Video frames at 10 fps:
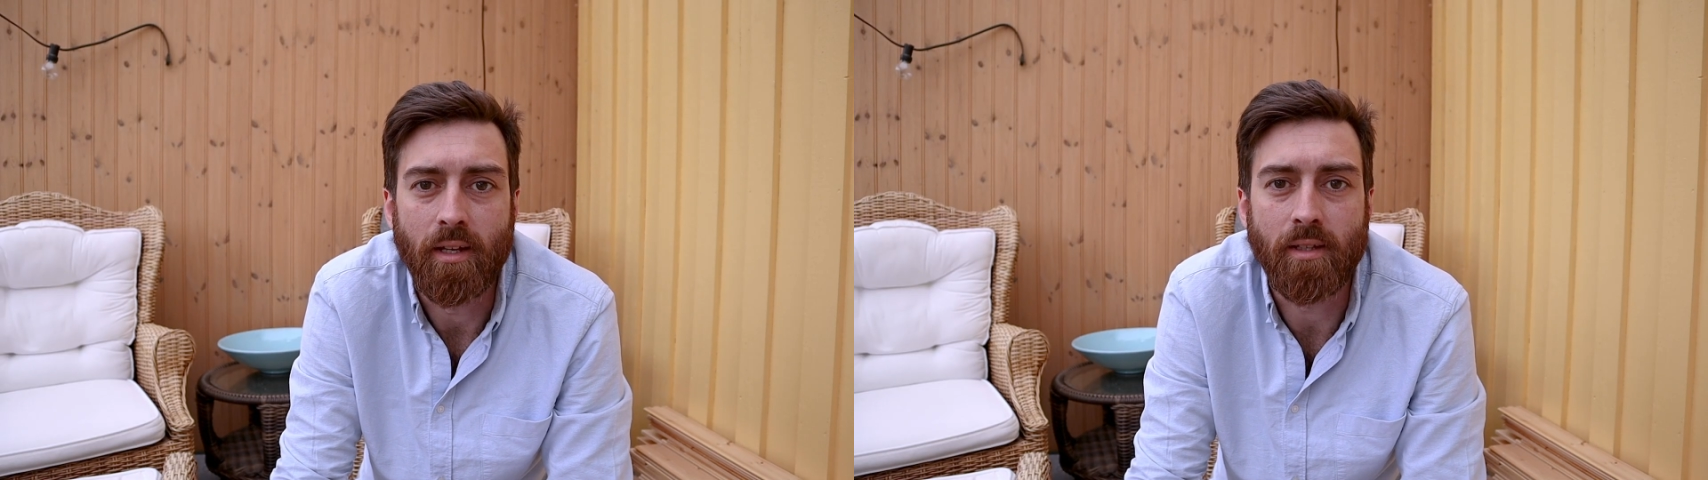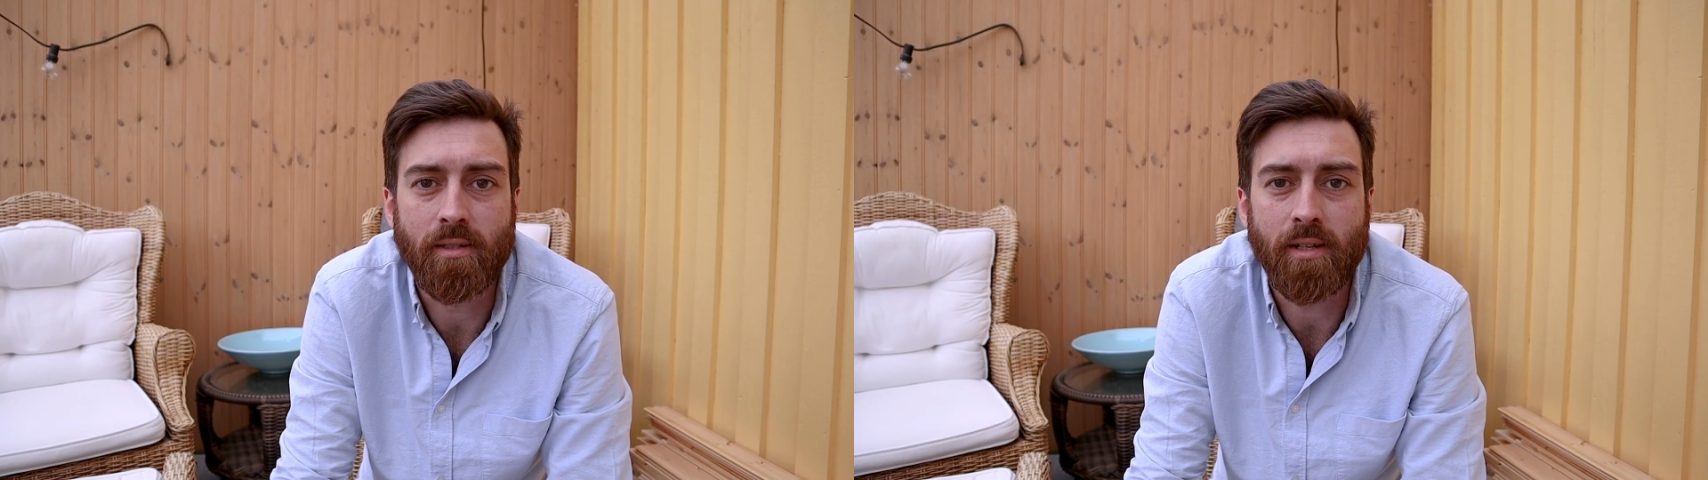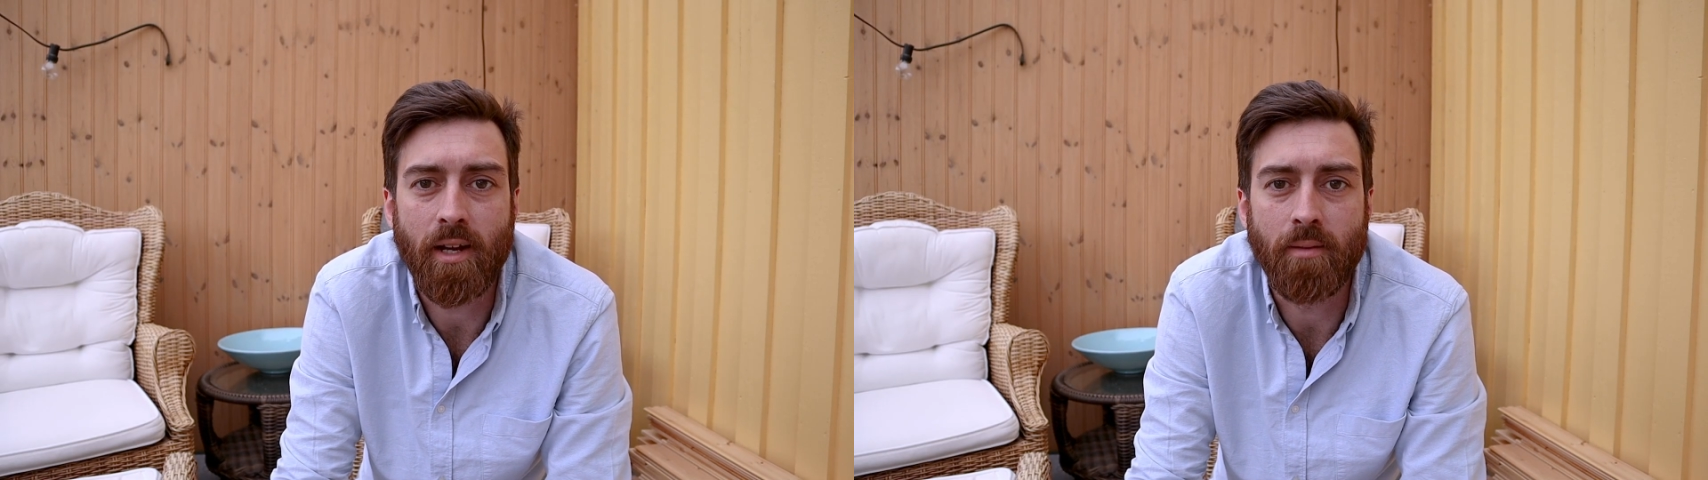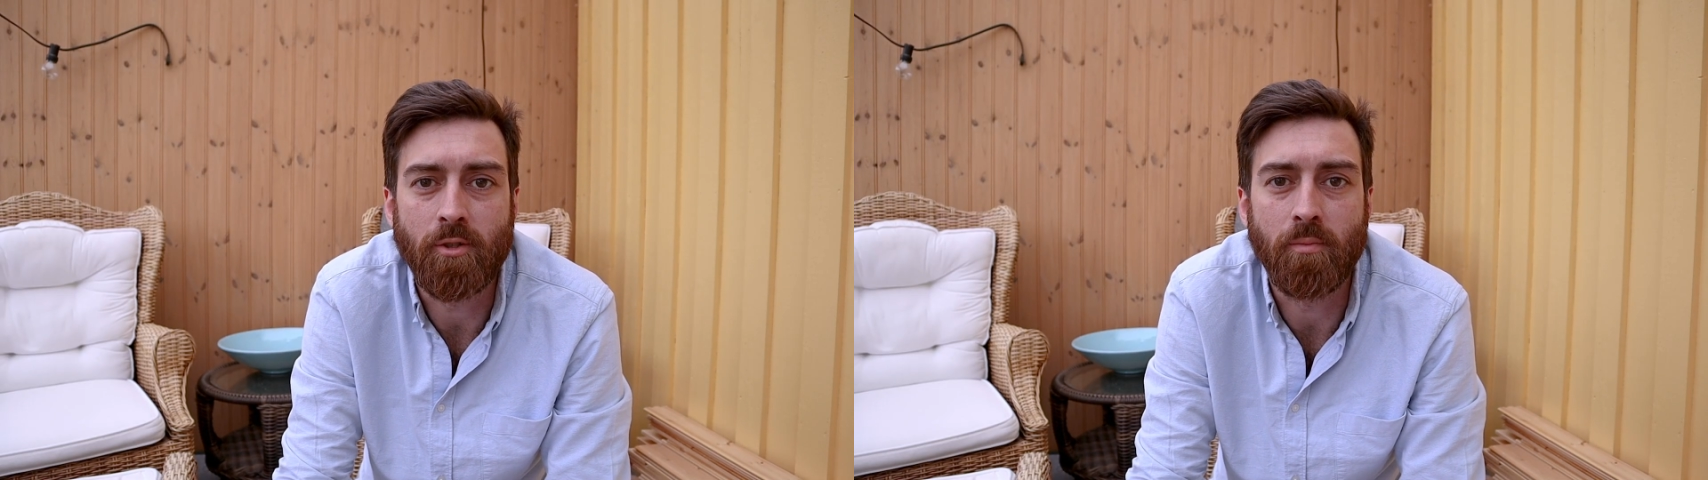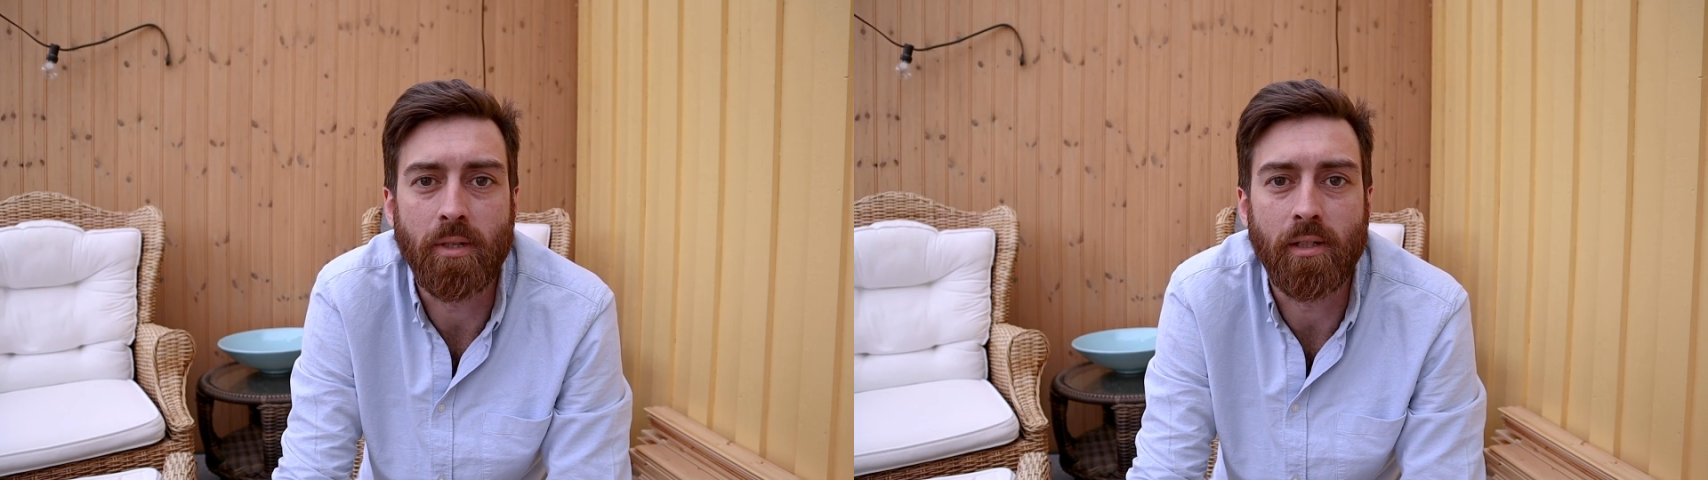it's time
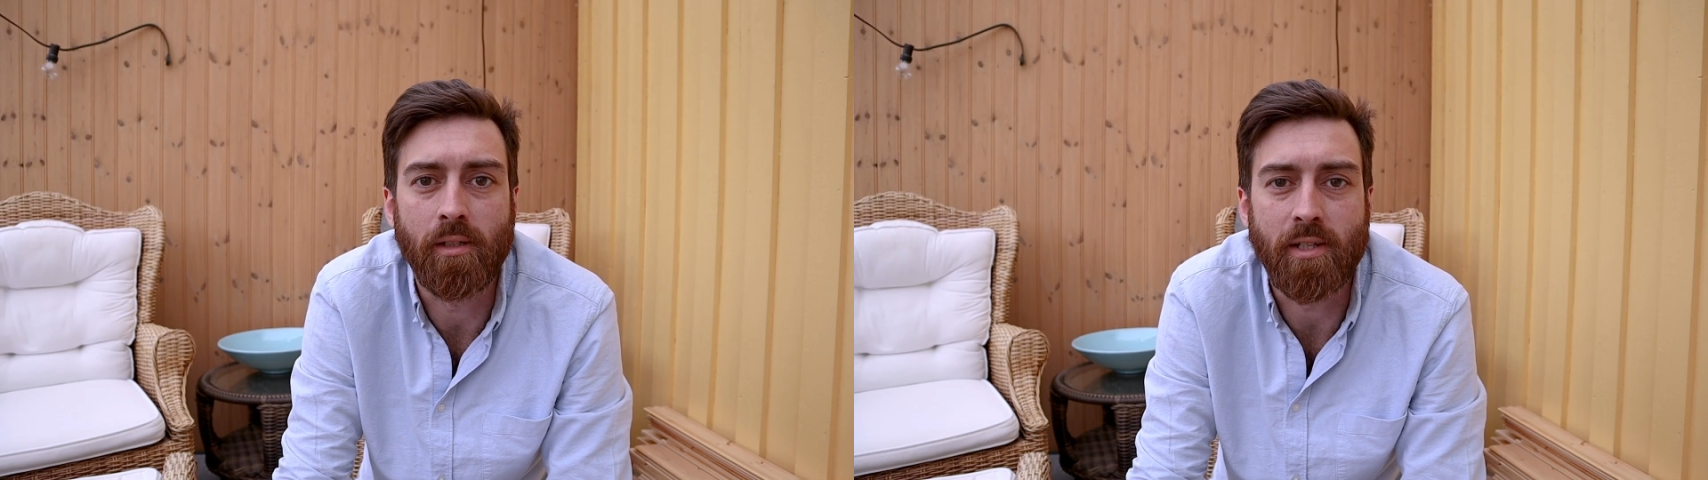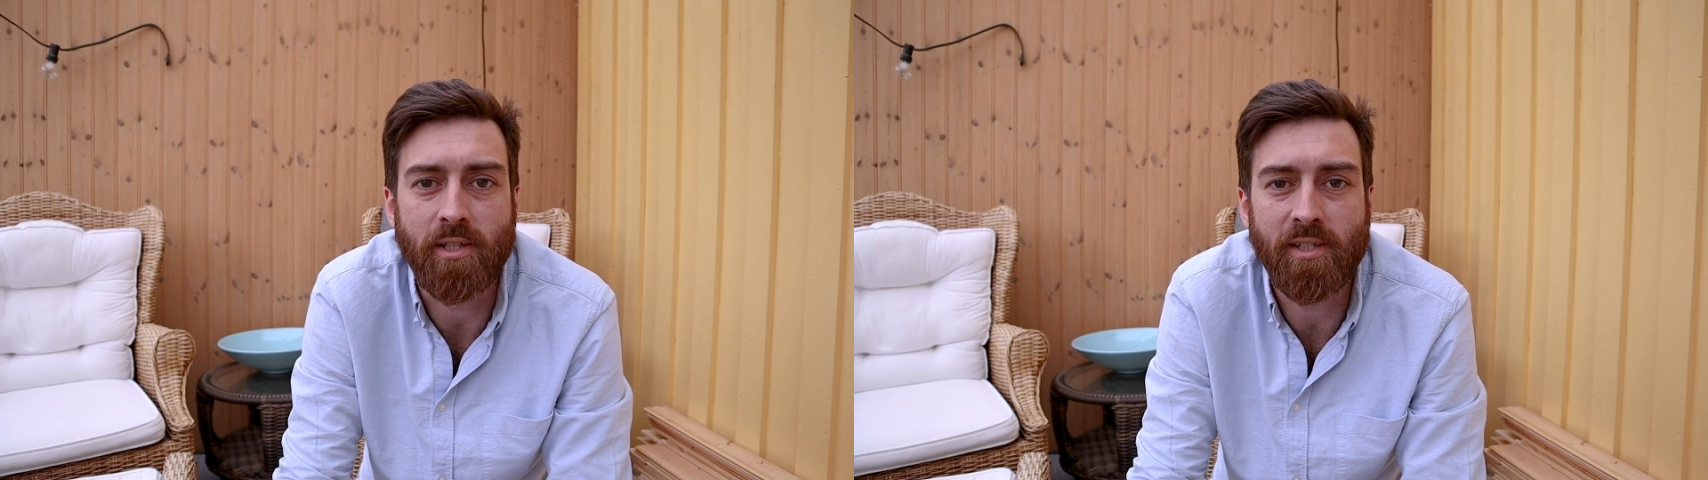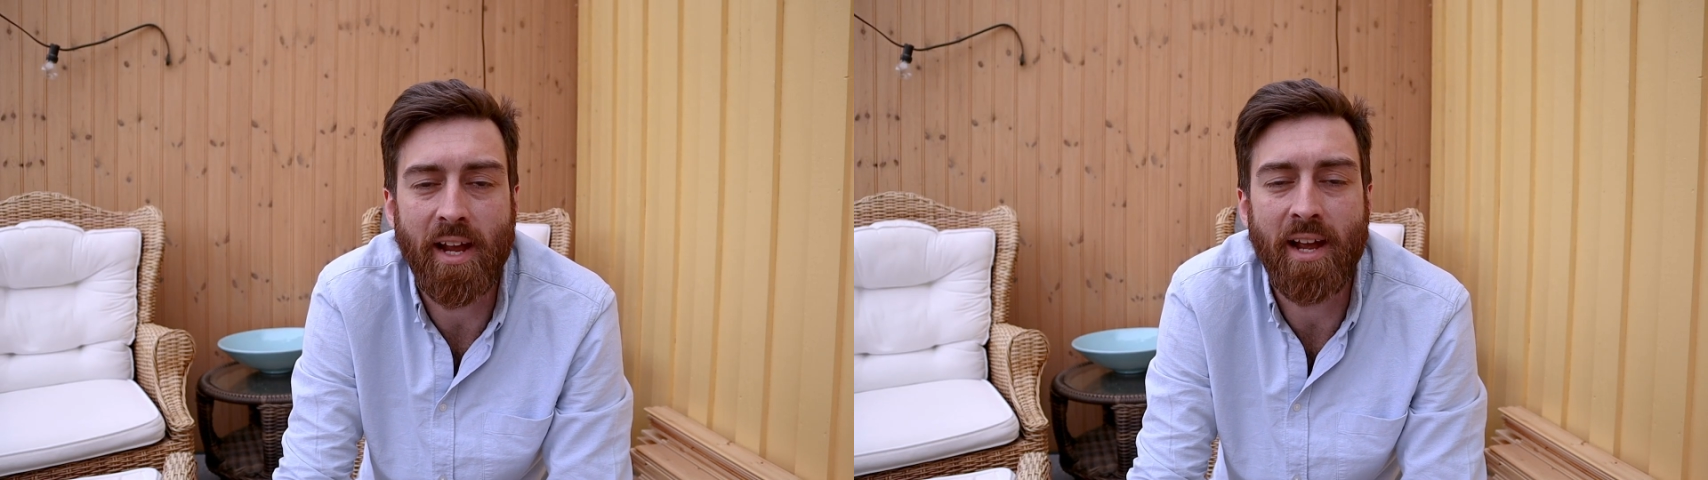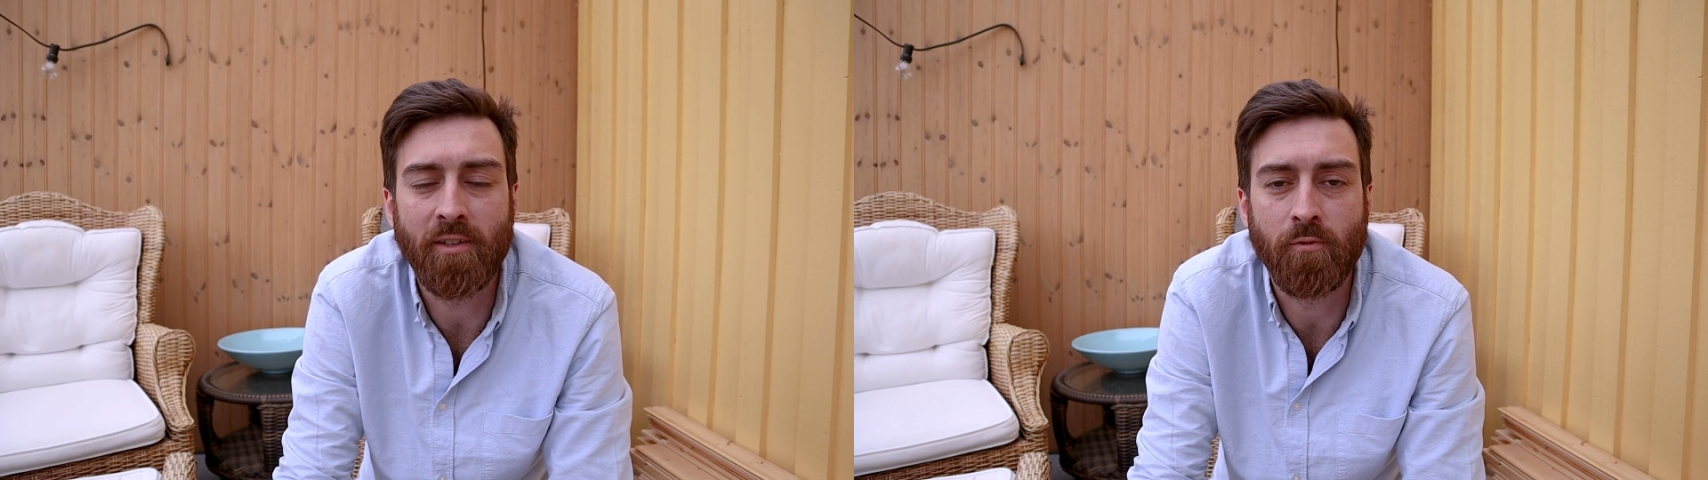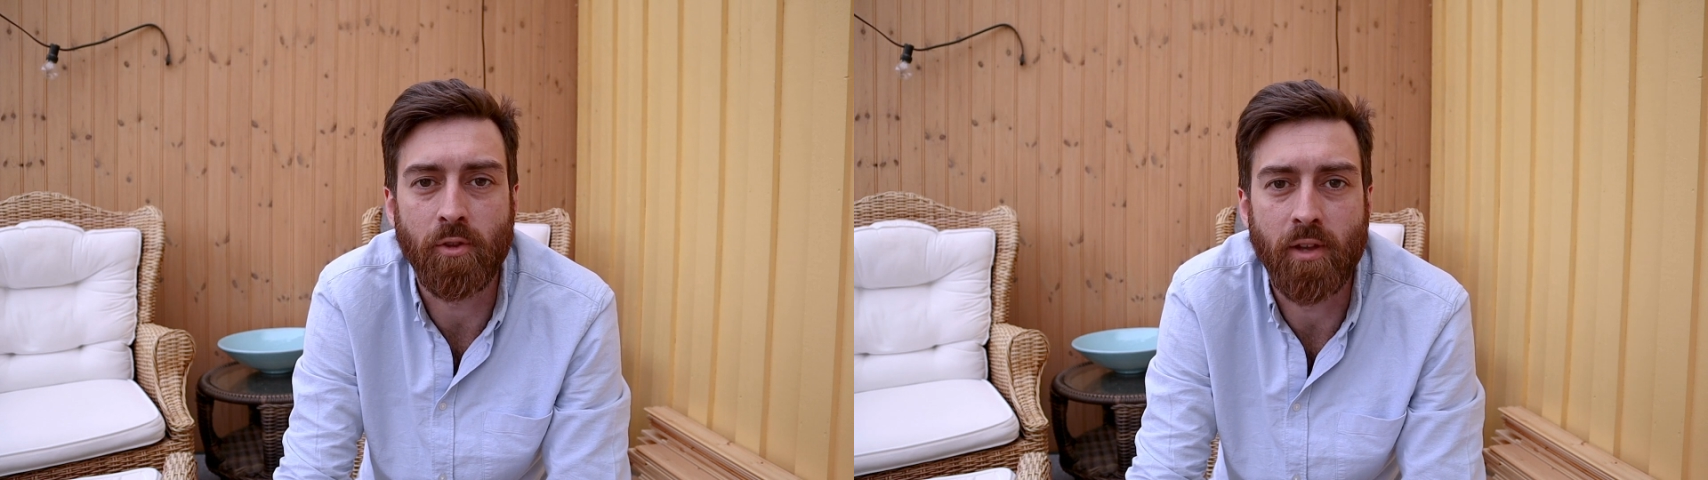to build a
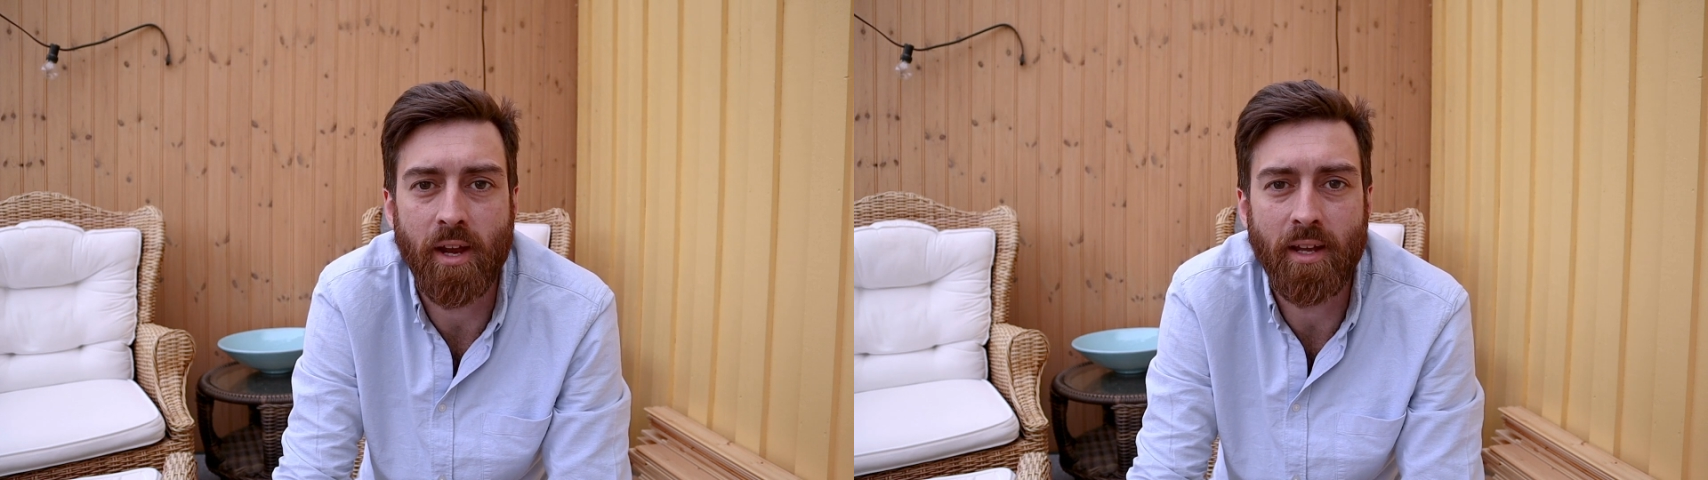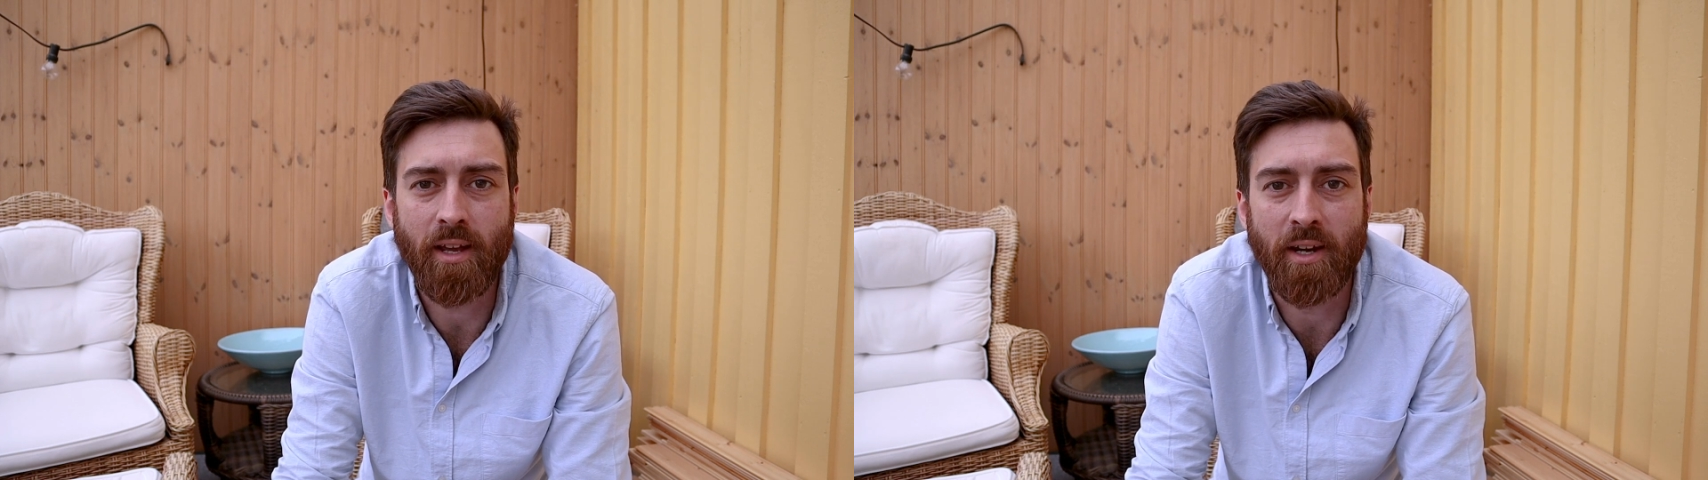stand for the head,